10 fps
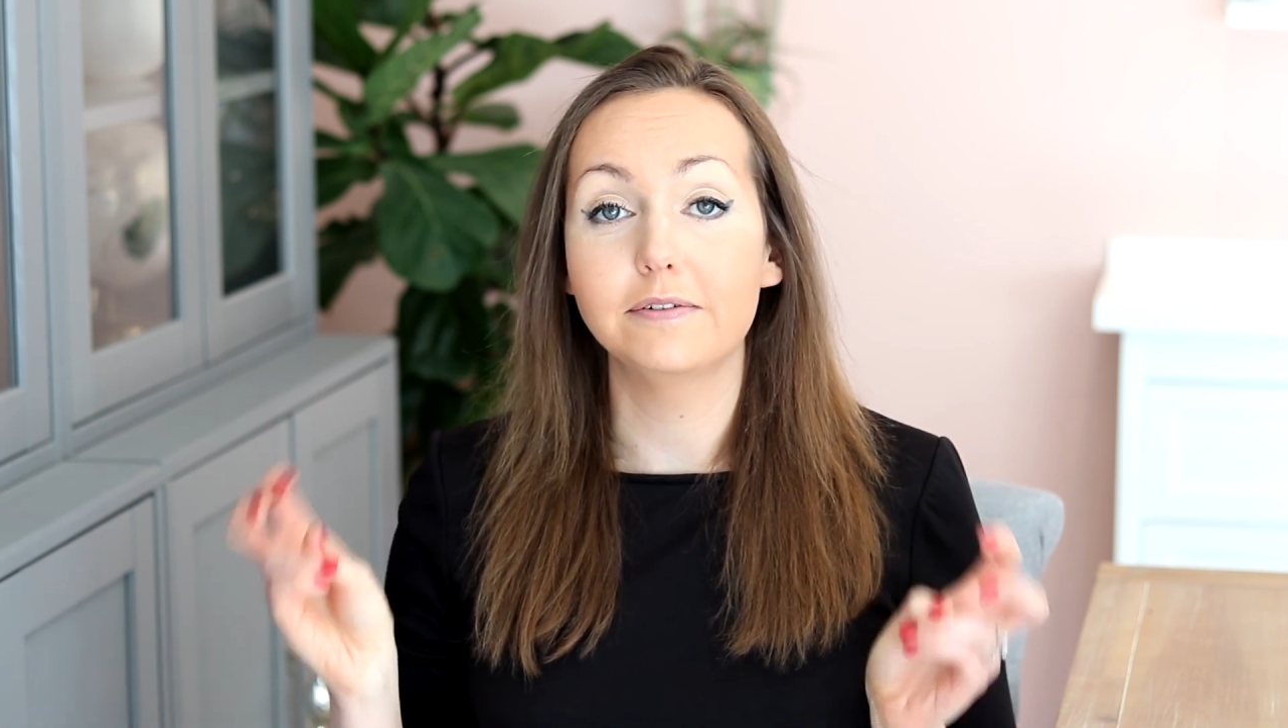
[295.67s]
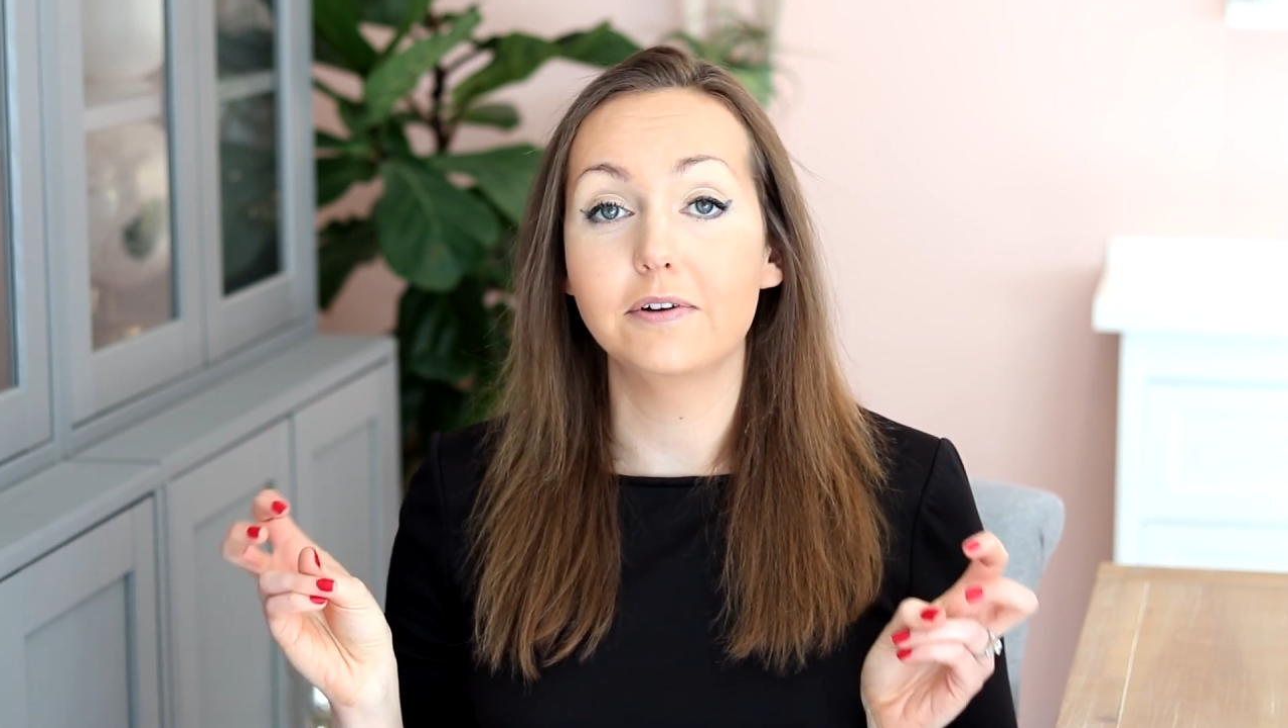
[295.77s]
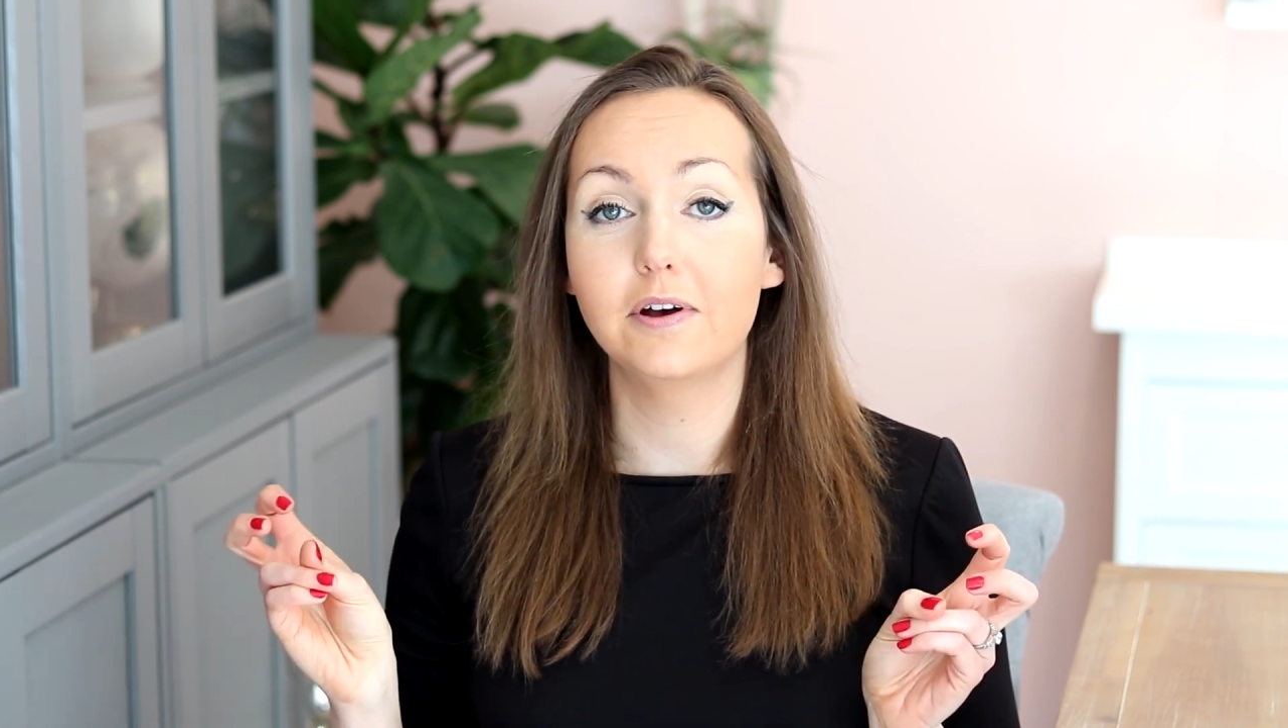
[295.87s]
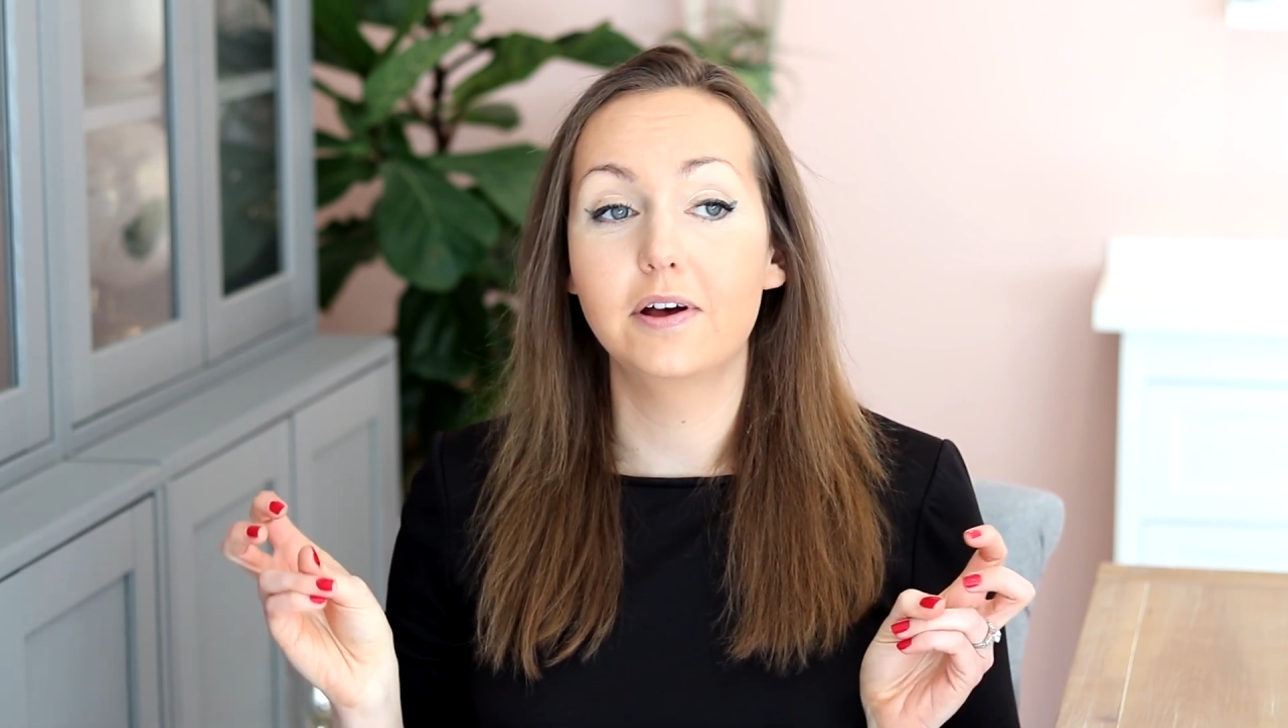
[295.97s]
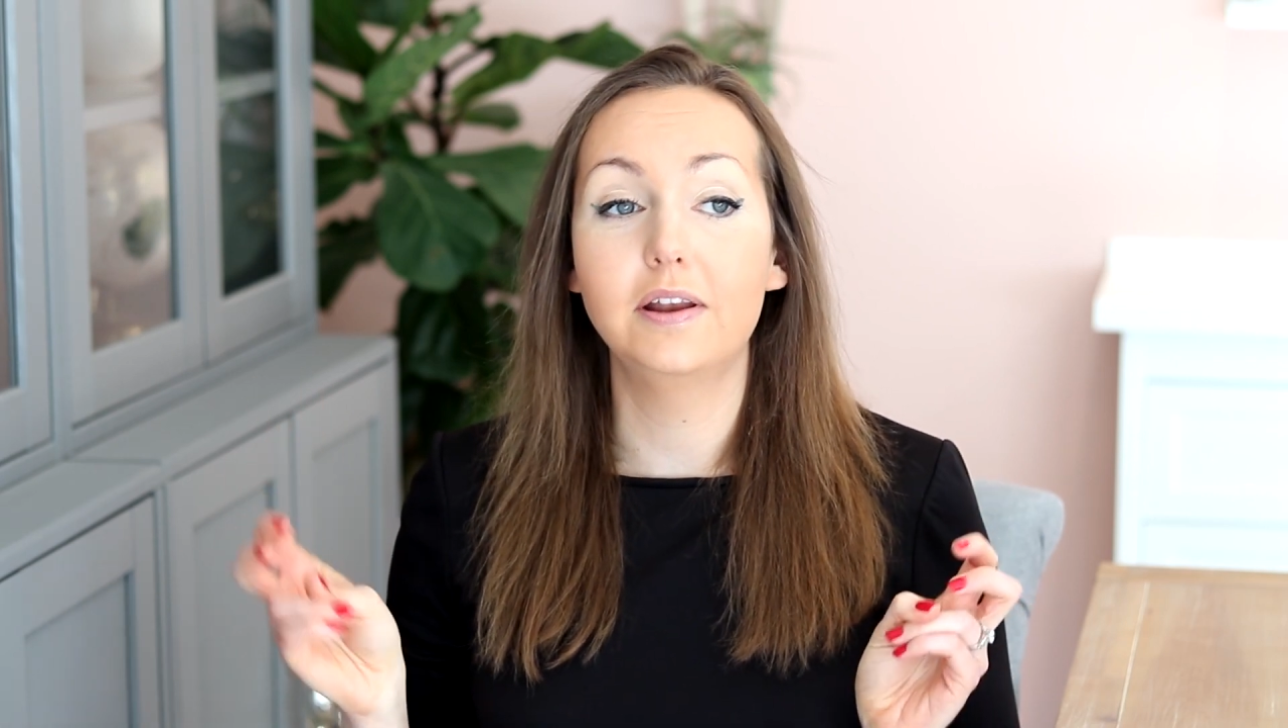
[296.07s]

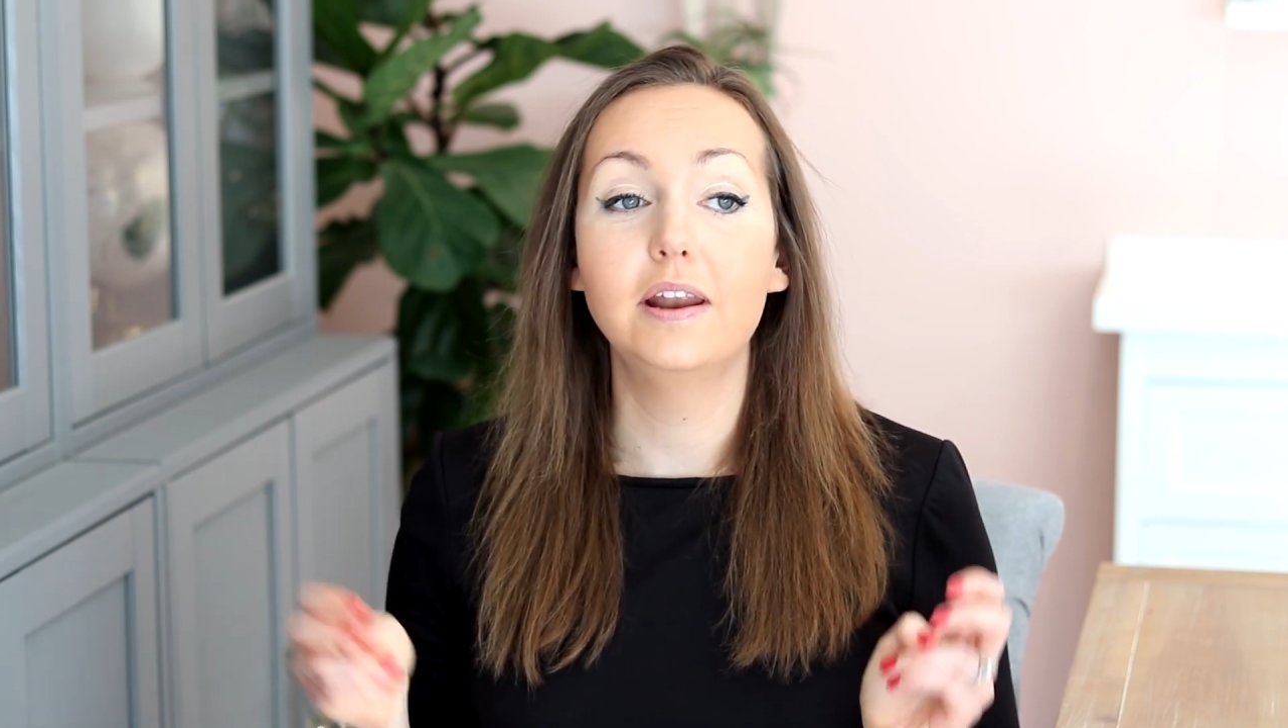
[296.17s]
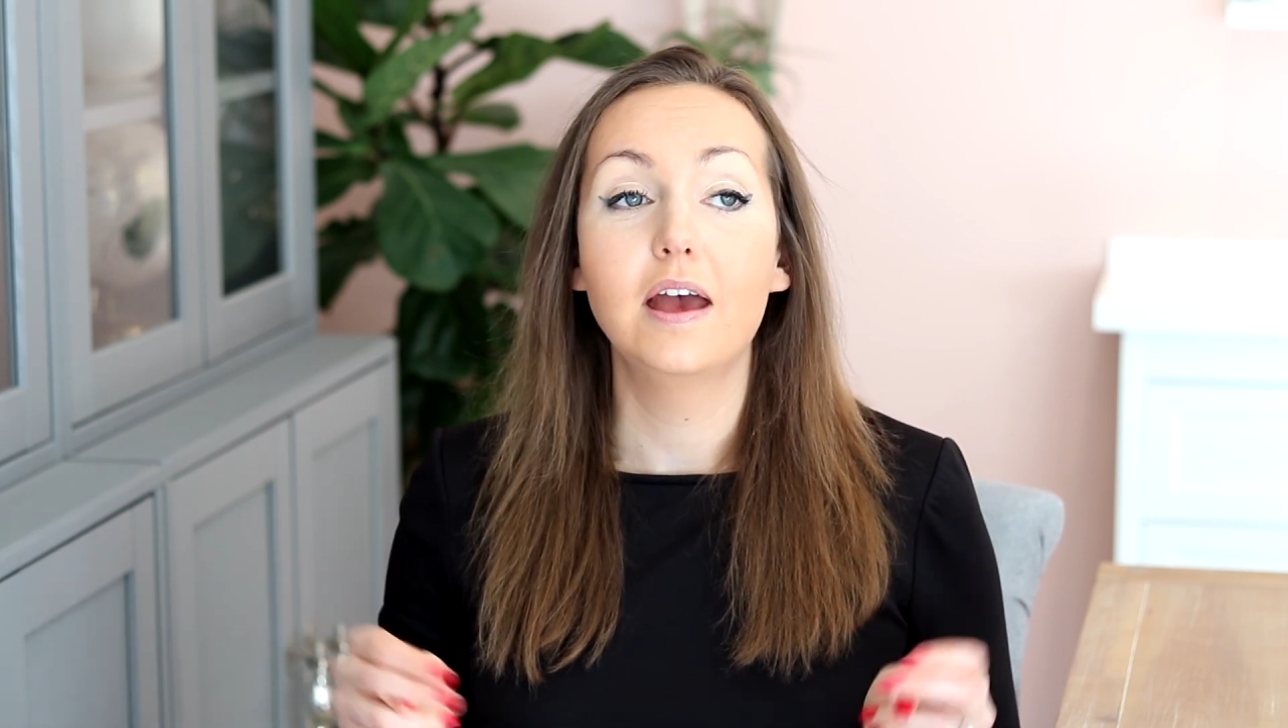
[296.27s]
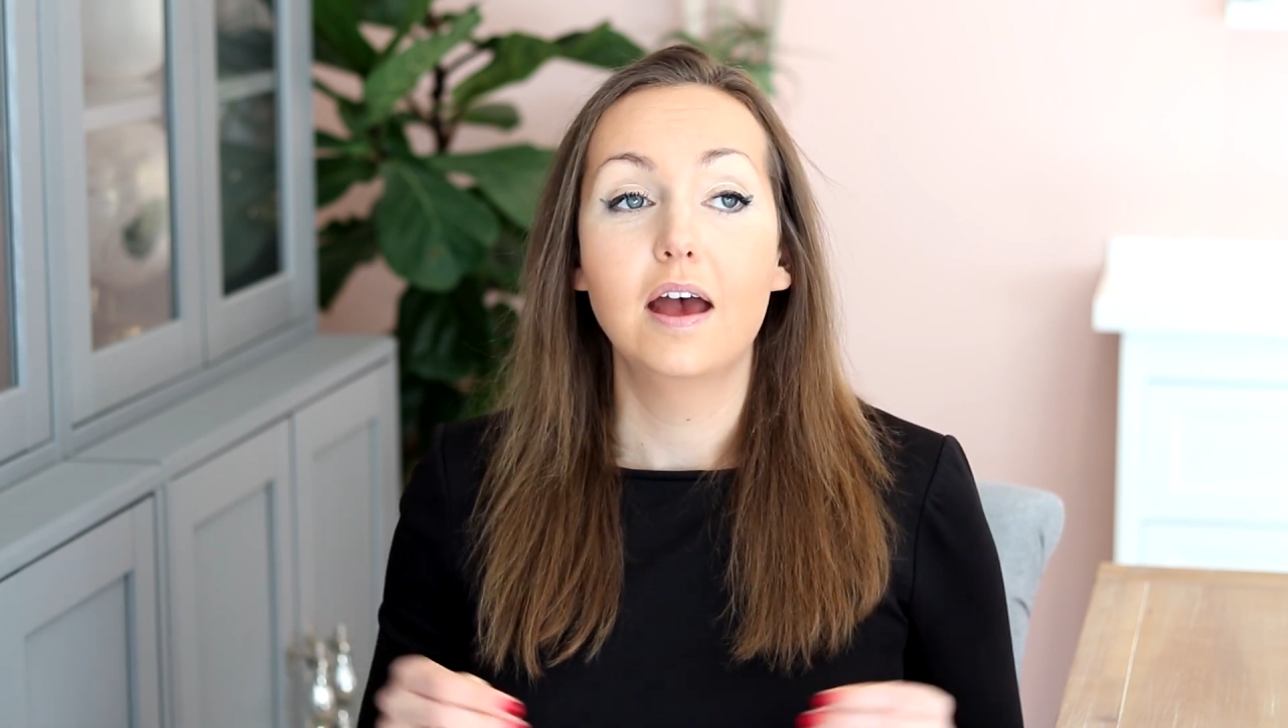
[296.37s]
wrong,